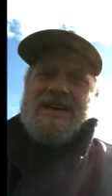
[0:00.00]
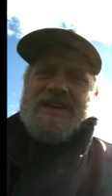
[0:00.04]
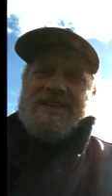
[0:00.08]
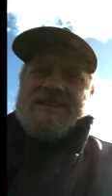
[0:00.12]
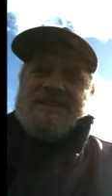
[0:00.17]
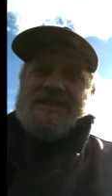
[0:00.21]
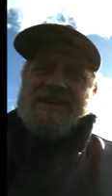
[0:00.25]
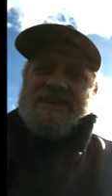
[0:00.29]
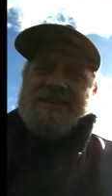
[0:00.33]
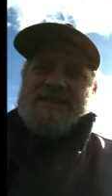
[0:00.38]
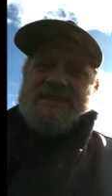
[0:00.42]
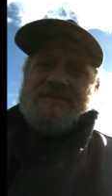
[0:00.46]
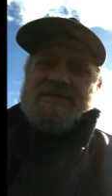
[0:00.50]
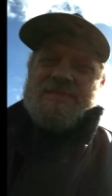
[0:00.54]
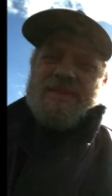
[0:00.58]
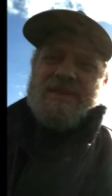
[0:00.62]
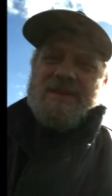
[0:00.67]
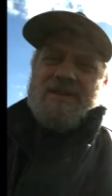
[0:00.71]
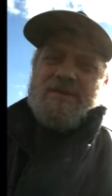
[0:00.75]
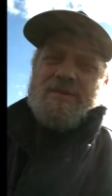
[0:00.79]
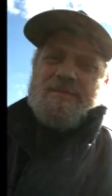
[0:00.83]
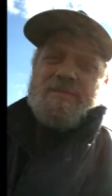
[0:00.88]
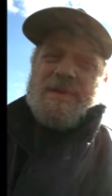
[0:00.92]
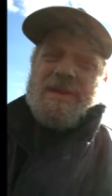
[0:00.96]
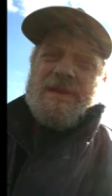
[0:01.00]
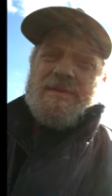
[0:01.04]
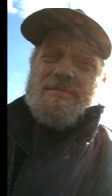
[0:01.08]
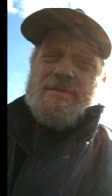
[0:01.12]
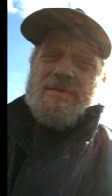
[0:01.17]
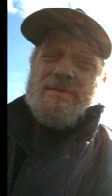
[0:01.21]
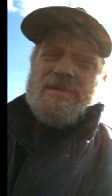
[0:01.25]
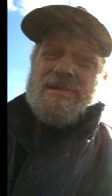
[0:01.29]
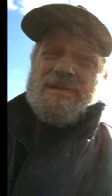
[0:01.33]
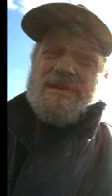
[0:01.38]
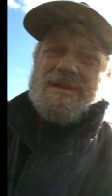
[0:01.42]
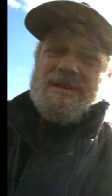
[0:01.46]
see some of the other people.
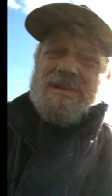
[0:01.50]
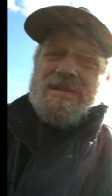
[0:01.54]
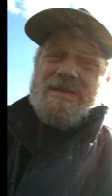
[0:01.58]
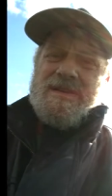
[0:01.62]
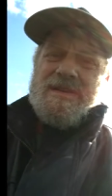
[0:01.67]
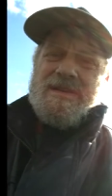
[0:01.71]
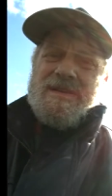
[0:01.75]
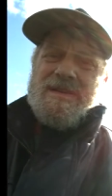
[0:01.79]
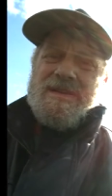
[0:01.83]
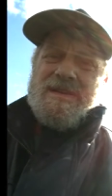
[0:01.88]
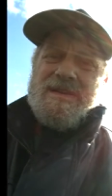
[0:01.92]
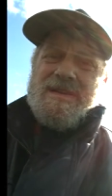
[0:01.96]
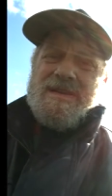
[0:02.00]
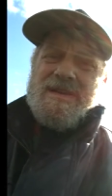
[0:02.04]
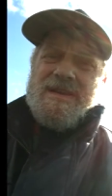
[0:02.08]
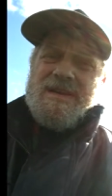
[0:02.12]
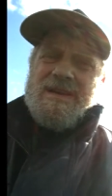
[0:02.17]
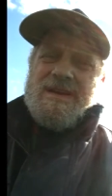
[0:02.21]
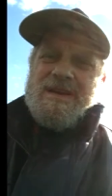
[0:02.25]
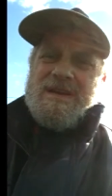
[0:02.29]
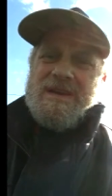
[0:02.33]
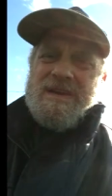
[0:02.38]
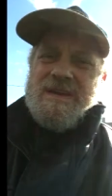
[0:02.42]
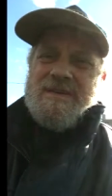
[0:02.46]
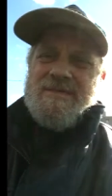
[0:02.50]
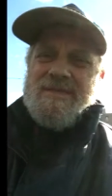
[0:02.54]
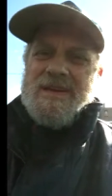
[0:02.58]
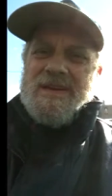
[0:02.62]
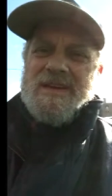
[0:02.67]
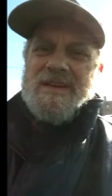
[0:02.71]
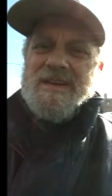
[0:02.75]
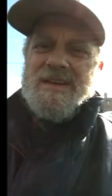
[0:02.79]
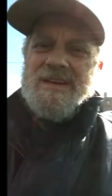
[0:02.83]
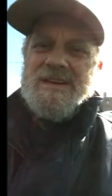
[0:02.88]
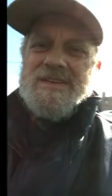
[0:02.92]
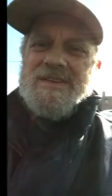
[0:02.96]
If I
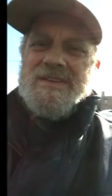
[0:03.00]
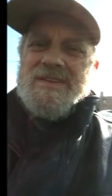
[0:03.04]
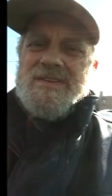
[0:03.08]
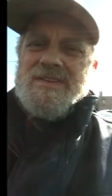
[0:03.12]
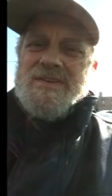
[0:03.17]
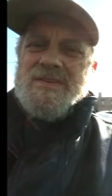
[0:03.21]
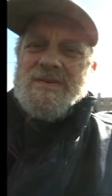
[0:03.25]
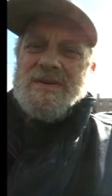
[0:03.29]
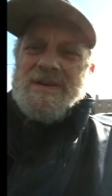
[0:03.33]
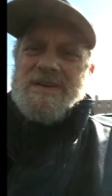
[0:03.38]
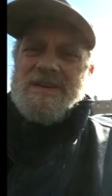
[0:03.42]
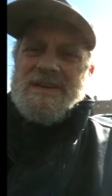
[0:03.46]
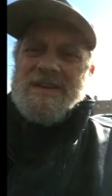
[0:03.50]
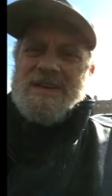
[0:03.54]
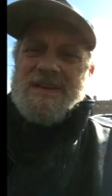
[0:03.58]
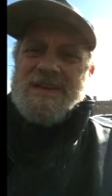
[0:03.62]
can get her to do it.